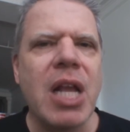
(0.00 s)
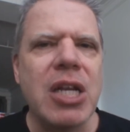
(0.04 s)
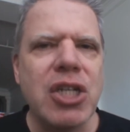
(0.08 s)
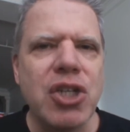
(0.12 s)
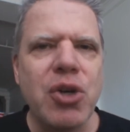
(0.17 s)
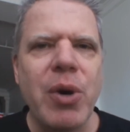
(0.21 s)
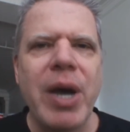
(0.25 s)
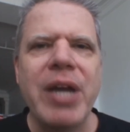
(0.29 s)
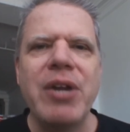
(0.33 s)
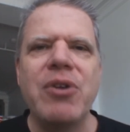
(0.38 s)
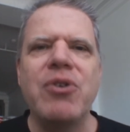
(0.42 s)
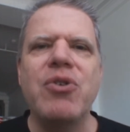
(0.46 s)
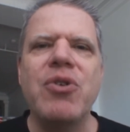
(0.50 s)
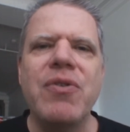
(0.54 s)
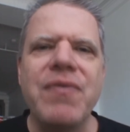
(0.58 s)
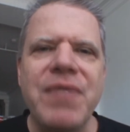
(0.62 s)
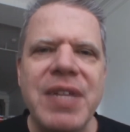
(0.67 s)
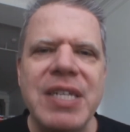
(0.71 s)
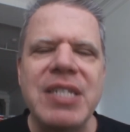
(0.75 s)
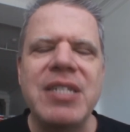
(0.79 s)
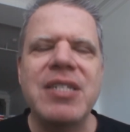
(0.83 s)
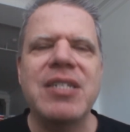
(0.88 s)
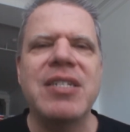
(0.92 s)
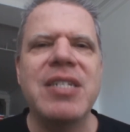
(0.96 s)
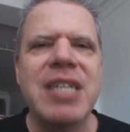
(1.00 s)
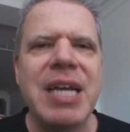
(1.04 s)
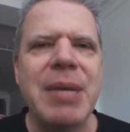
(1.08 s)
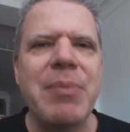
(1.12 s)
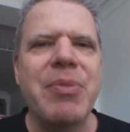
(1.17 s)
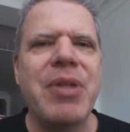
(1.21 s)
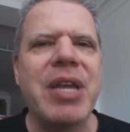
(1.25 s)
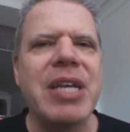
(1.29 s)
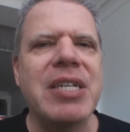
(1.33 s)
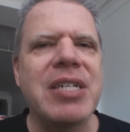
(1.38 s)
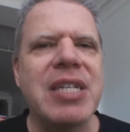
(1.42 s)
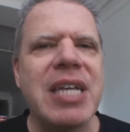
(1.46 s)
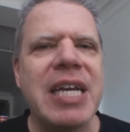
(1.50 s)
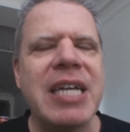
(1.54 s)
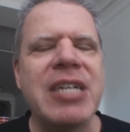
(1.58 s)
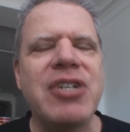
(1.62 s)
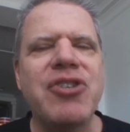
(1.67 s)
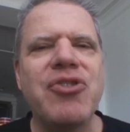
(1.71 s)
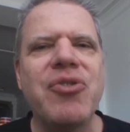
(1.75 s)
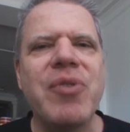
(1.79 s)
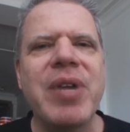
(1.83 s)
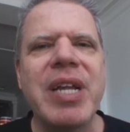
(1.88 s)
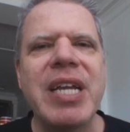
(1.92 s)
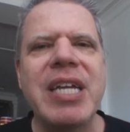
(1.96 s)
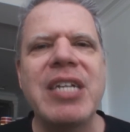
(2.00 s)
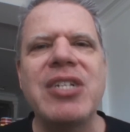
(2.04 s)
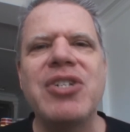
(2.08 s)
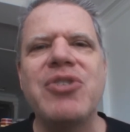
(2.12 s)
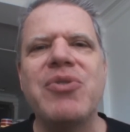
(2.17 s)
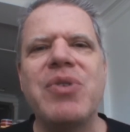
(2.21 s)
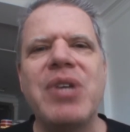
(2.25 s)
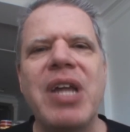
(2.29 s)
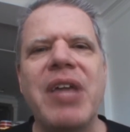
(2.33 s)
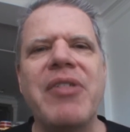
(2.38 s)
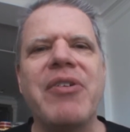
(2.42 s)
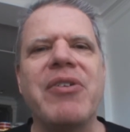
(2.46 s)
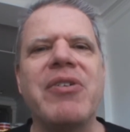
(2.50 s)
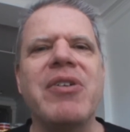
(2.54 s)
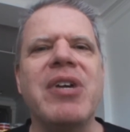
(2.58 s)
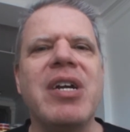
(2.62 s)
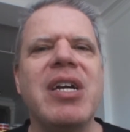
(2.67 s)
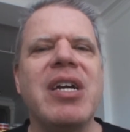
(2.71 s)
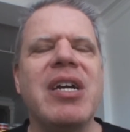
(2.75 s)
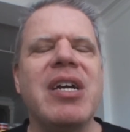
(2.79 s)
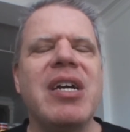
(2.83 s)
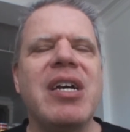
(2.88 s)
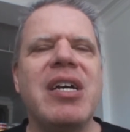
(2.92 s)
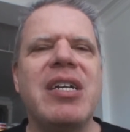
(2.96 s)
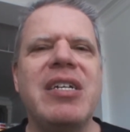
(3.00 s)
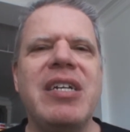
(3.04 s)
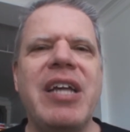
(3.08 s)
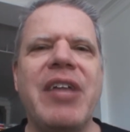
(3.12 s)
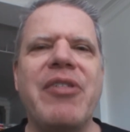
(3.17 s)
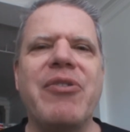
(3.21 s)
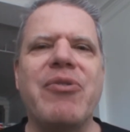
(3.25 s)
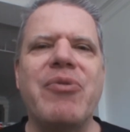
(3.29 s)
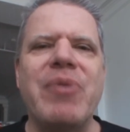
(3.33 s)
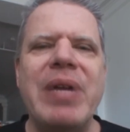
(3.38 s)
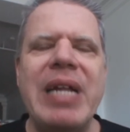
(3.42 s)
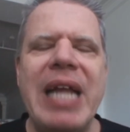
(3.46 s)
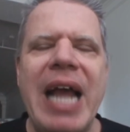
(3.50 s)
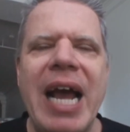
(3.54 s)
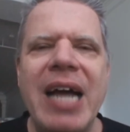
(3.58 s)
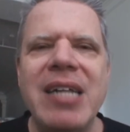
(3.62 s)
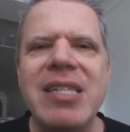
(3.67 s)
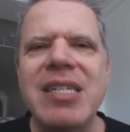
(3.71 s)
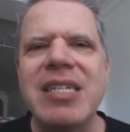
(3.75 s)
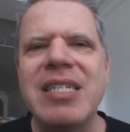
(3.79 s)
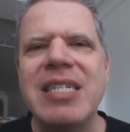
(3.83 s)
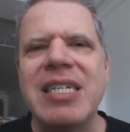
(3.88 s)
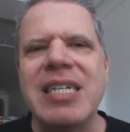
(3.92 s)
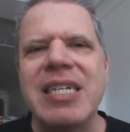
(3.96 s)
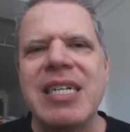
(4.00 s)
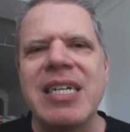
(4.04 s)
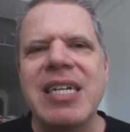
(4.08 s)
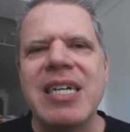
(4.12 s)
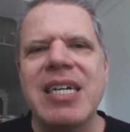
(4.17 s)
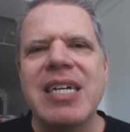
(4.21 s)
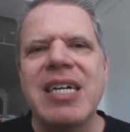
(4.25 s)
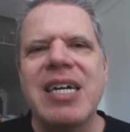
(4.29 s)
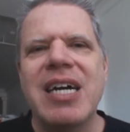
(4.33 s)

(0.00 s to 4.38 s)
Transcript: So I don't know if that's the same thing as entering into another reality.